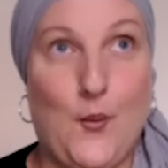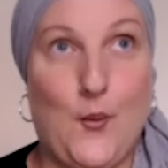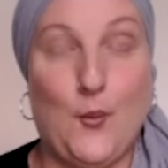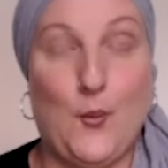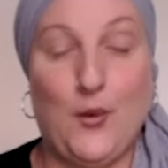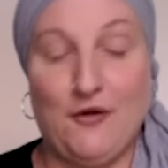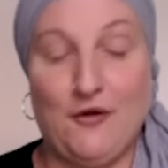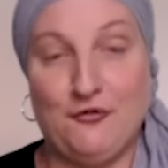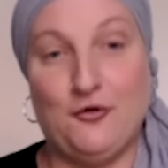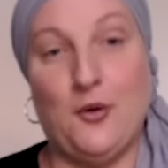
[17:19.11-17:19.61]

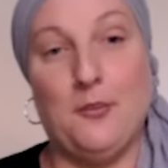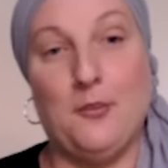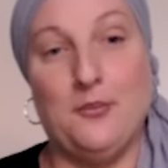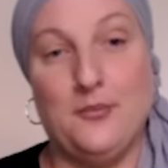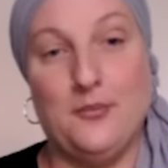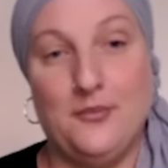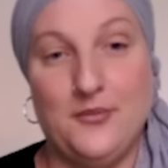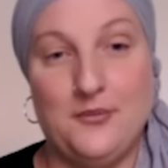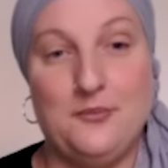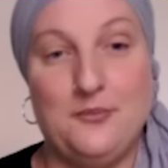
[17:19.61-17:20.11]
were
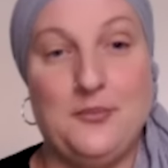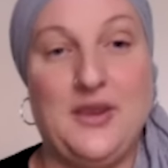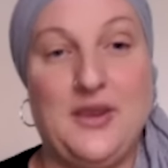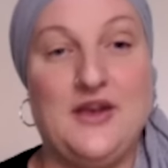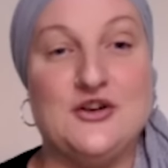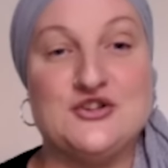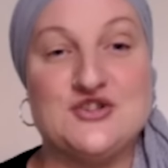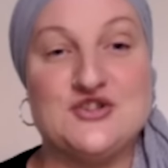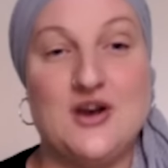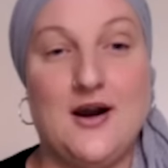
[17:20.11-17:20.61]
from being
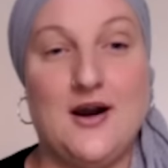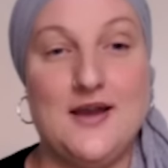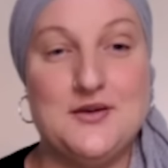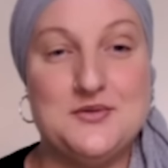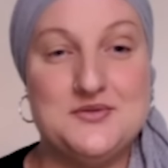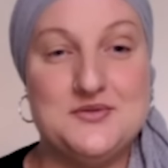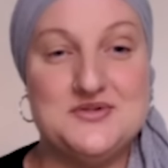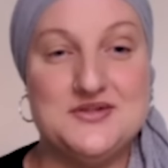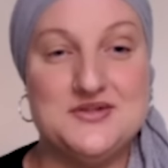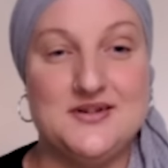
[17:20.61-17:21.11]
a
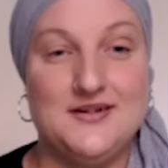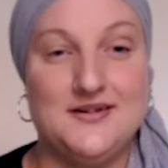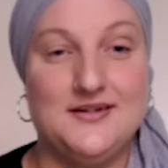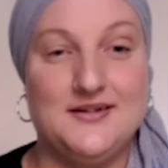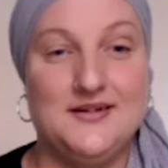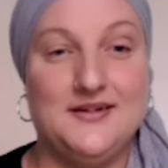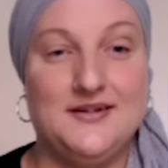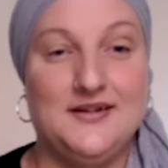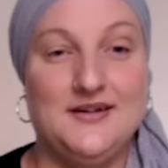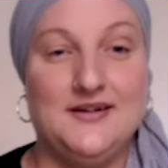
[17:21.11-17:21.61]
child
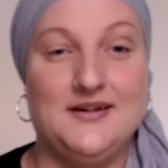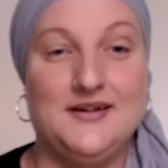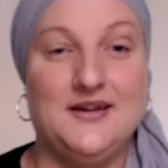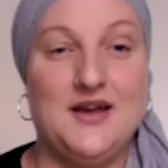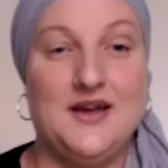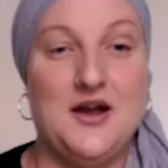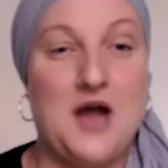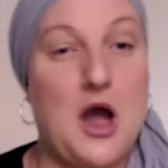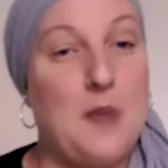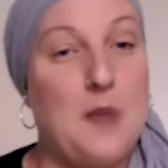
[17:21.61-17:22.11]

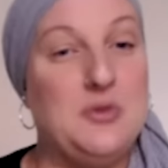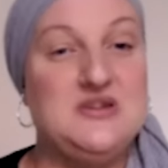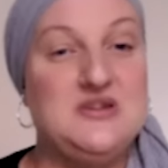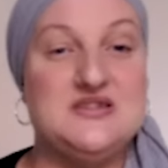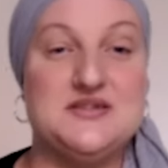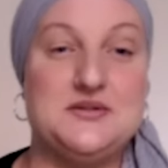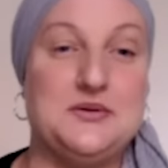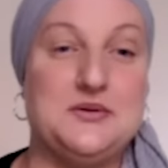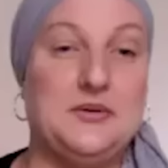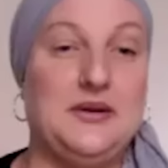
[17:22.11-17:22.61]
up
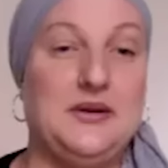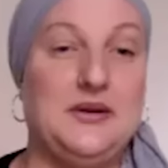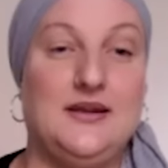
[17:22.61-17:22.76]
until